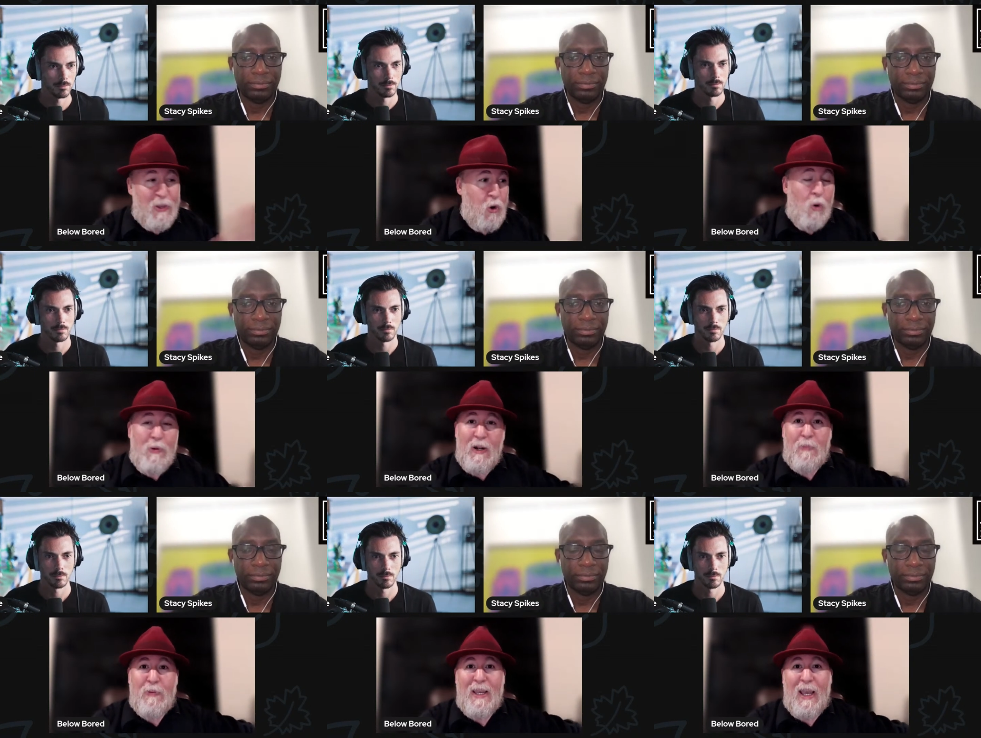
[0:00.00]
Speaker 1: open it up
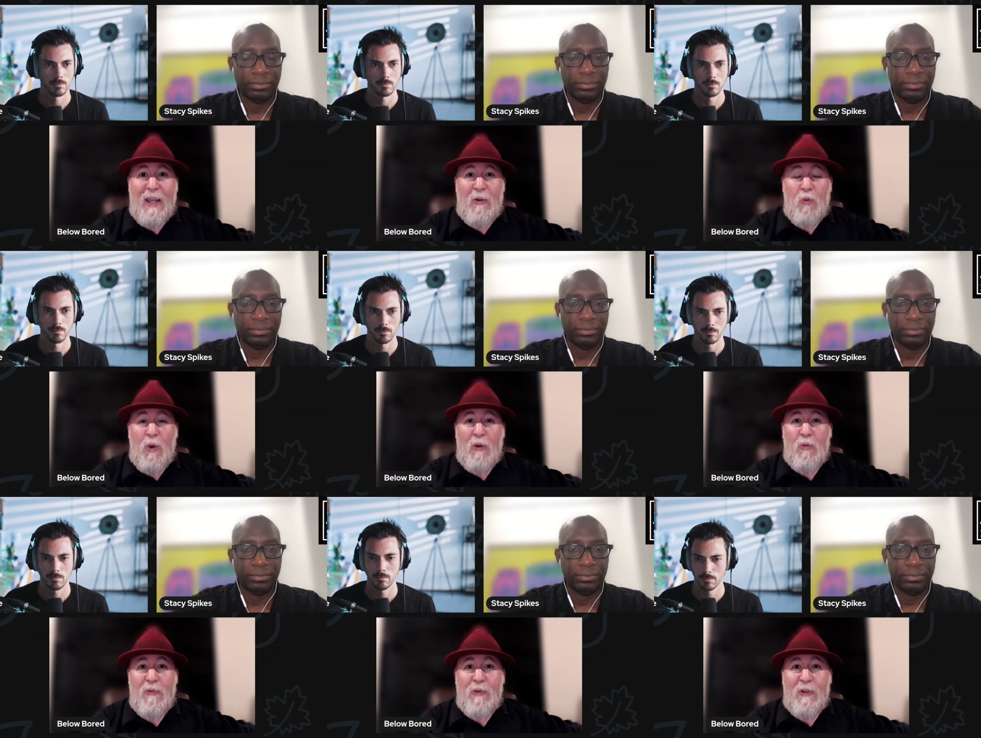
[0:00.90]
again when
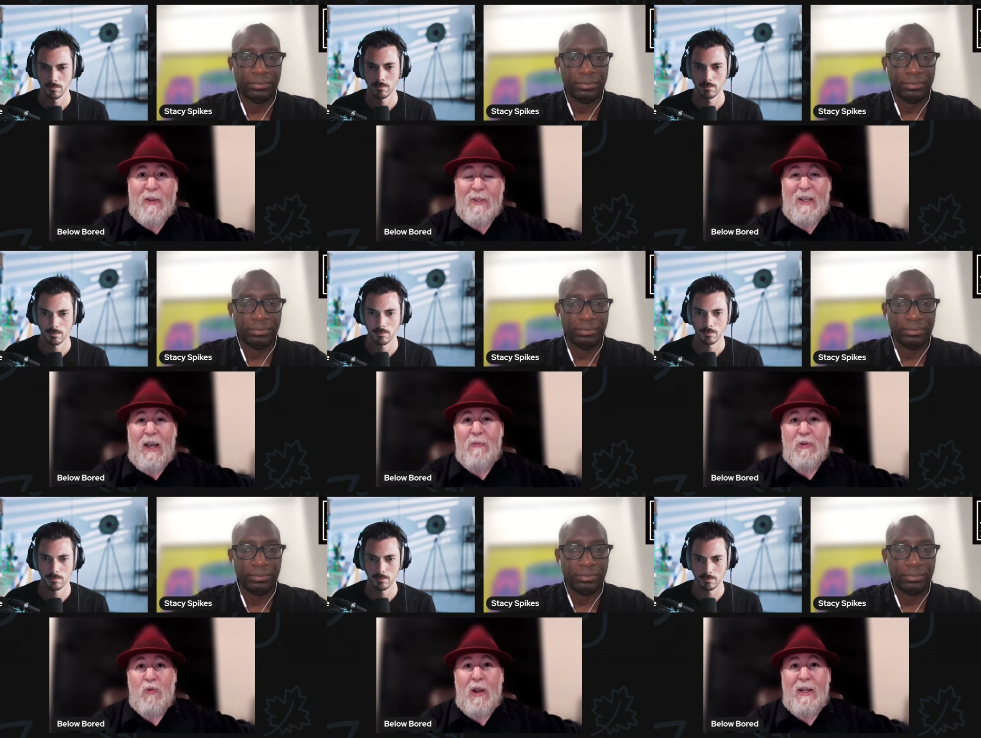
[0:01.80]
we feel like the time is
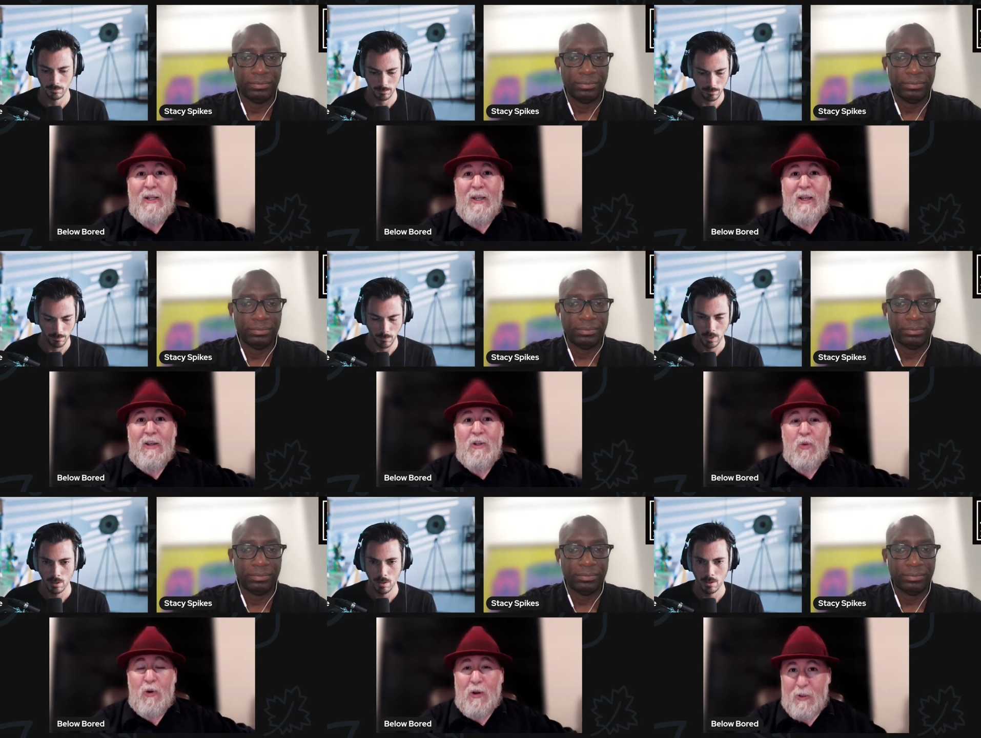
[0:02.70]
right. So
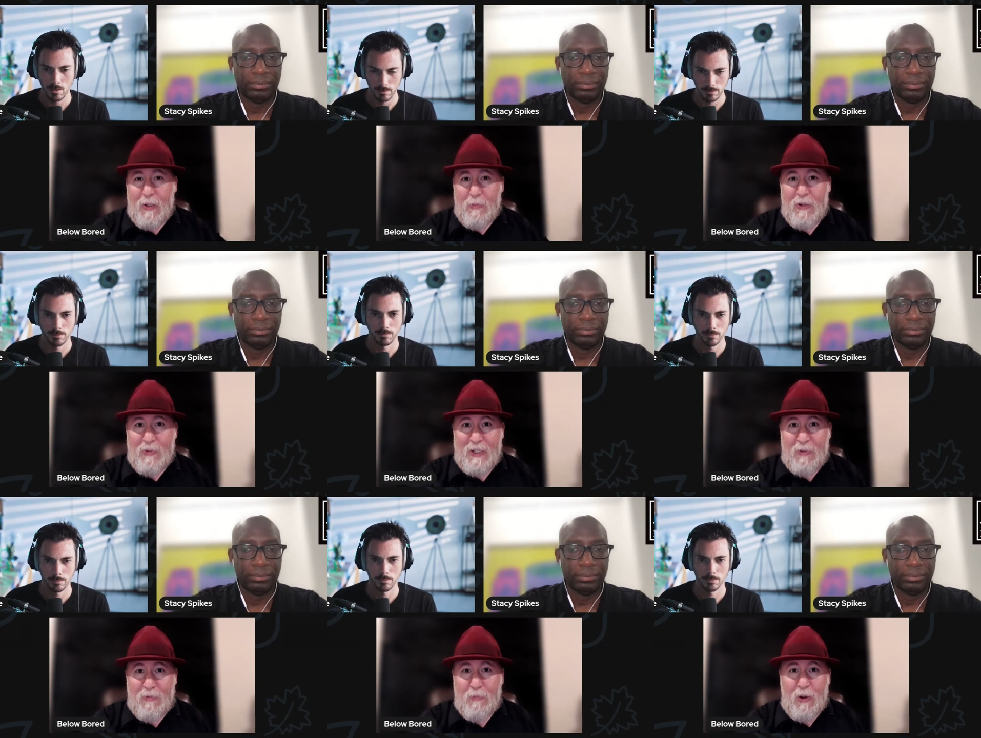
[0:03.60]
we're a little bit of a
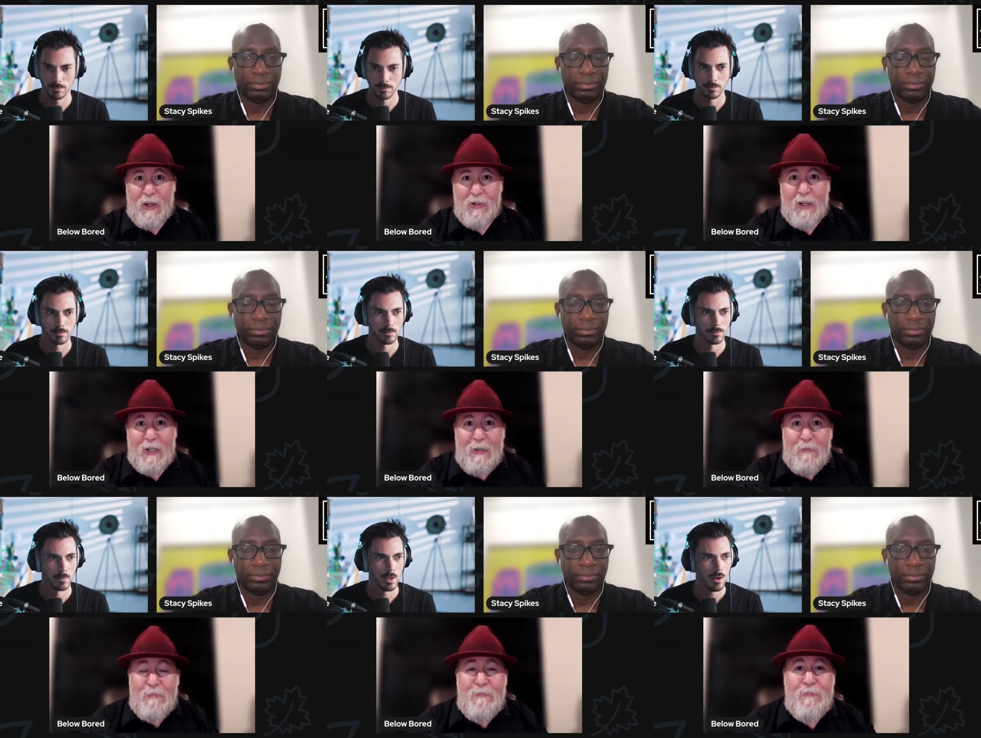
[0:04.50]
different project.
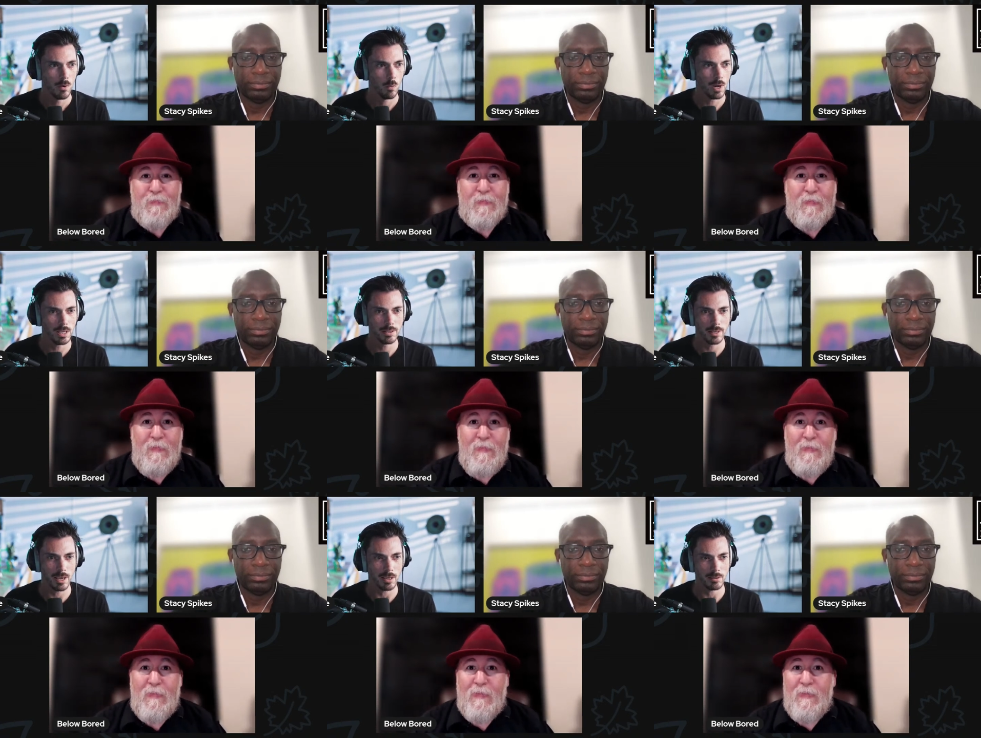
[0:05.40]
When is
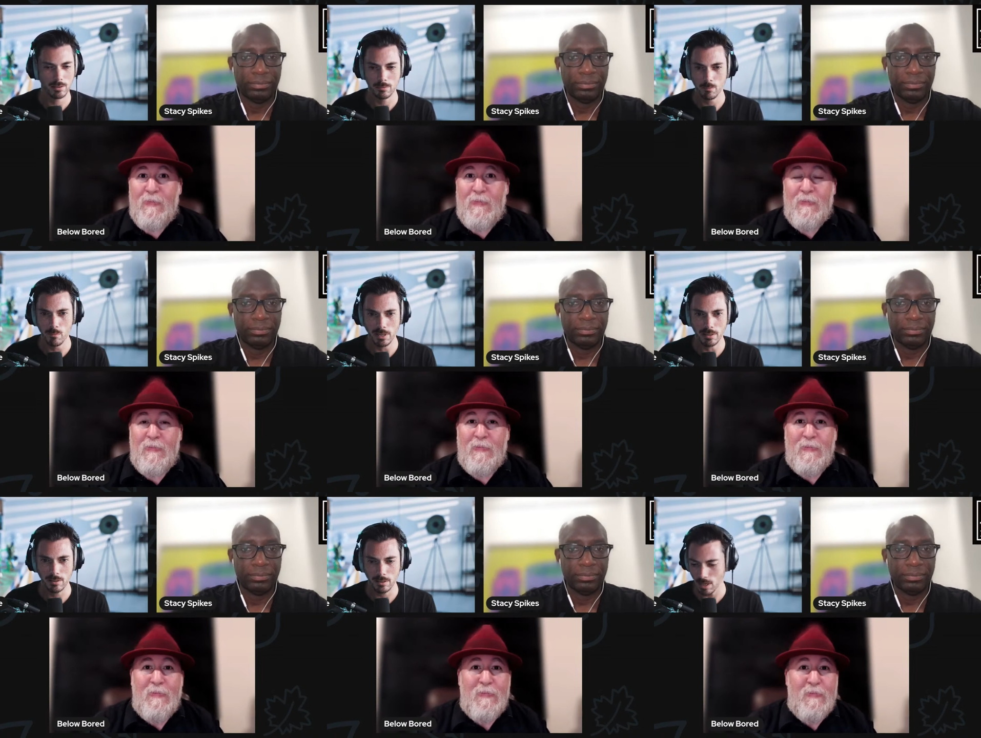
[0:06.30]
Speaker 2: that
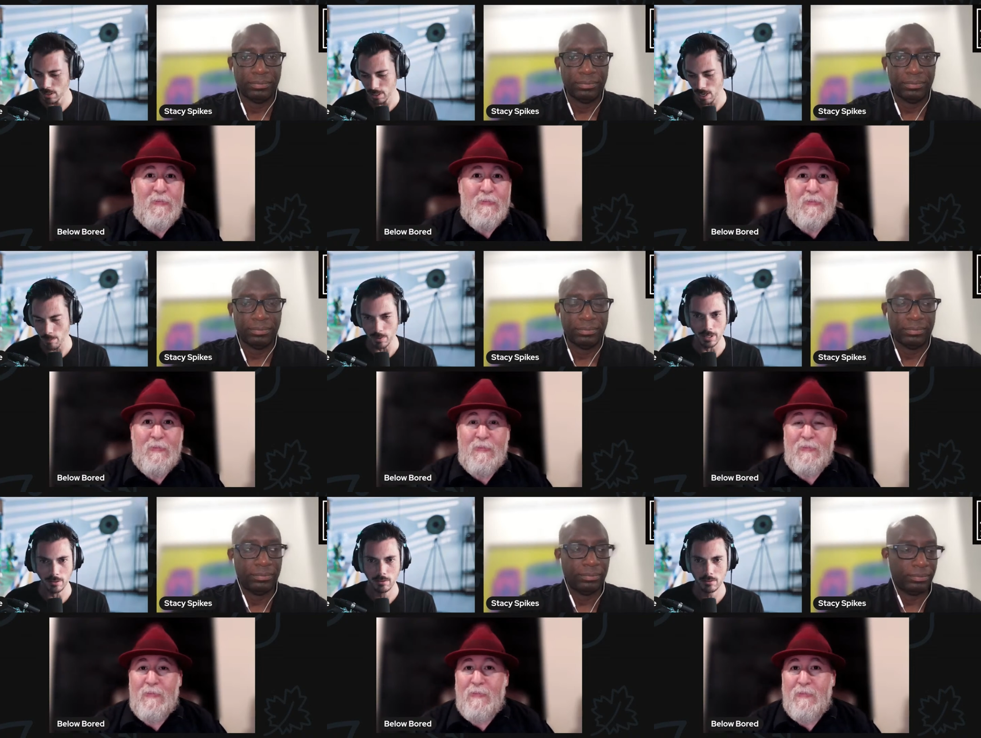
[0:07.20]
mint actually
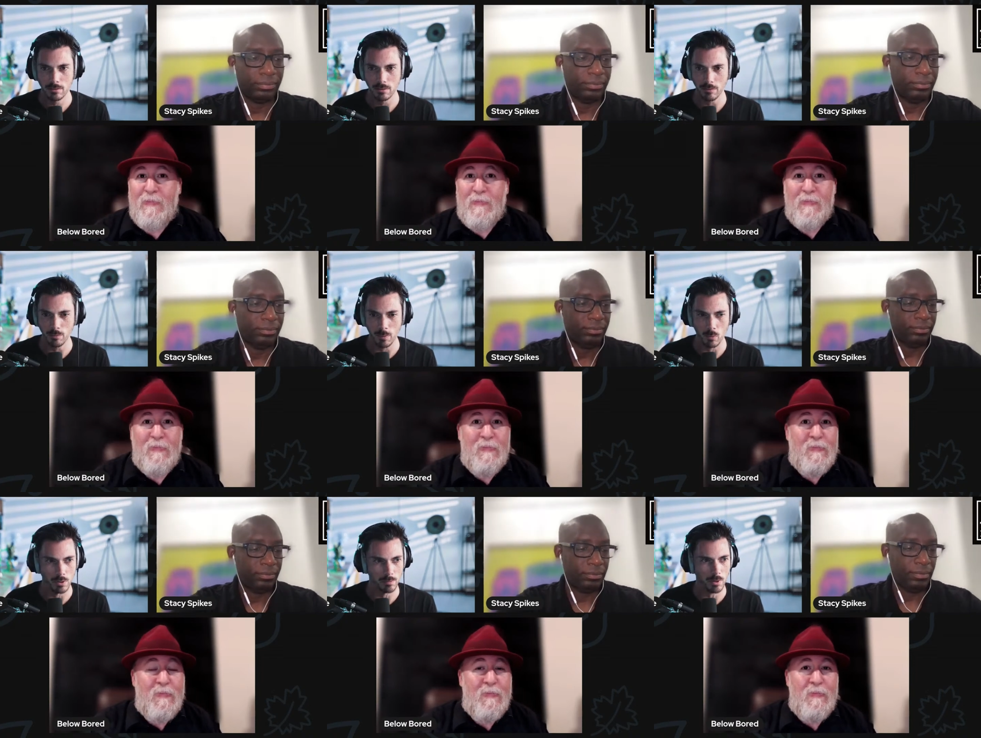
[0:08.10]
happening if people
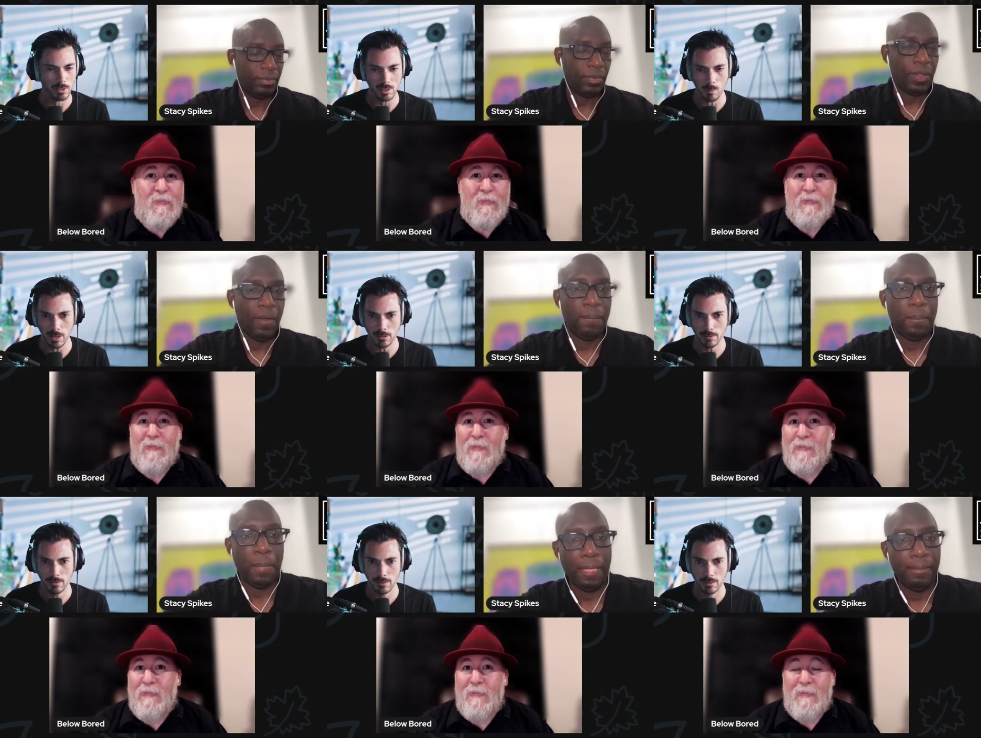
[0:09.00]
want to participate?
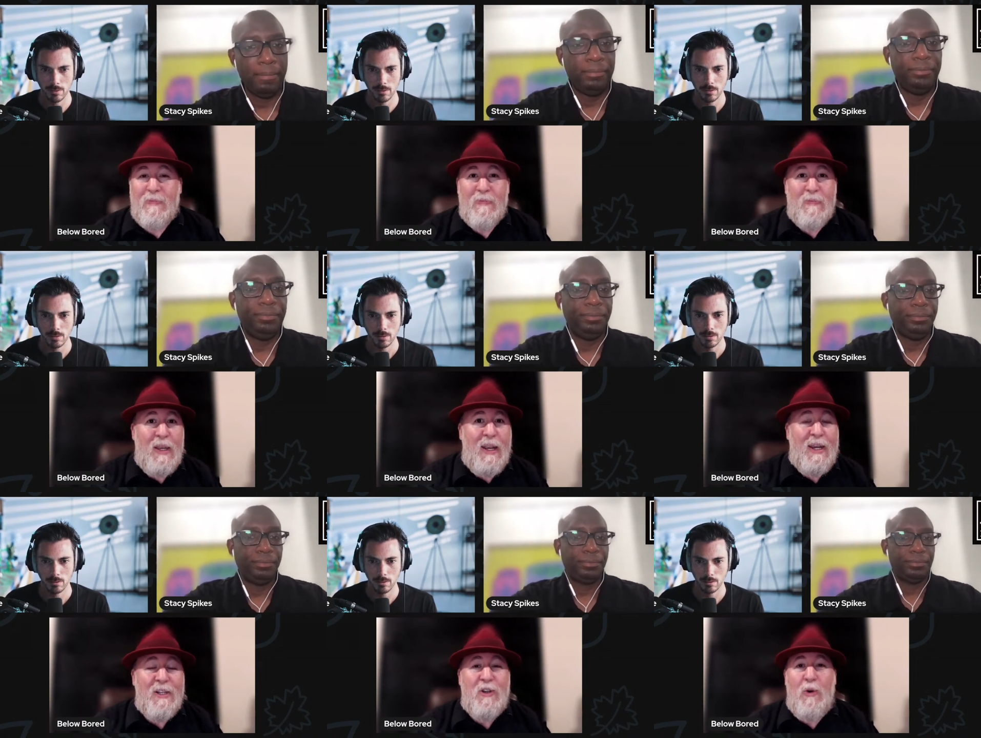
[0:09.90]
Speaker 1: it
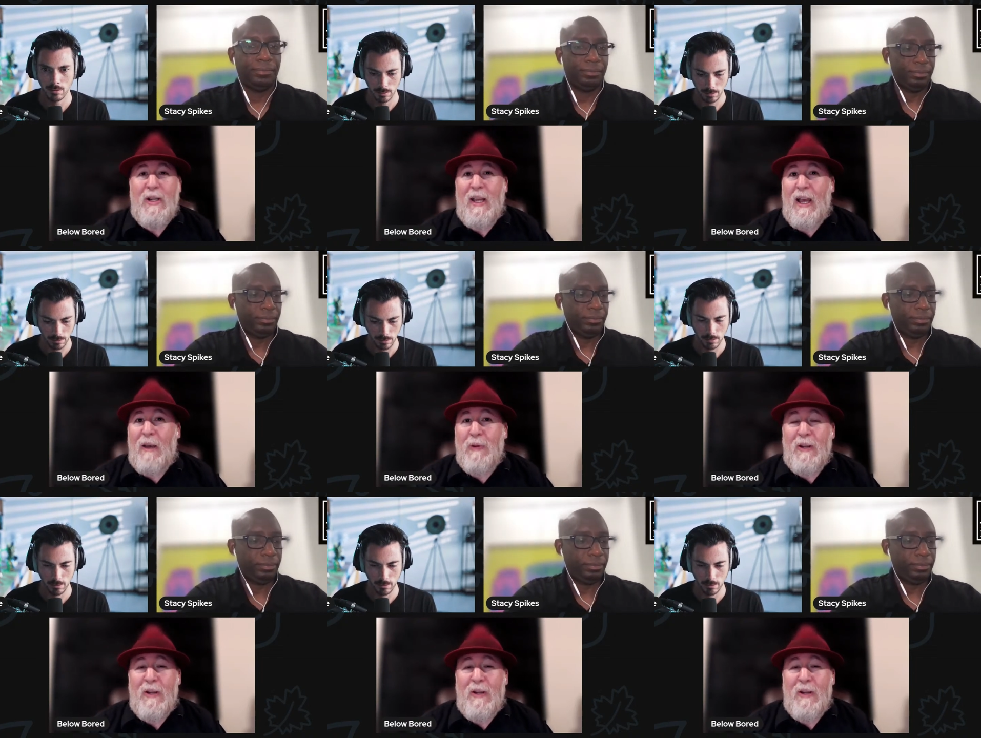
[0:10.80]
is going to happen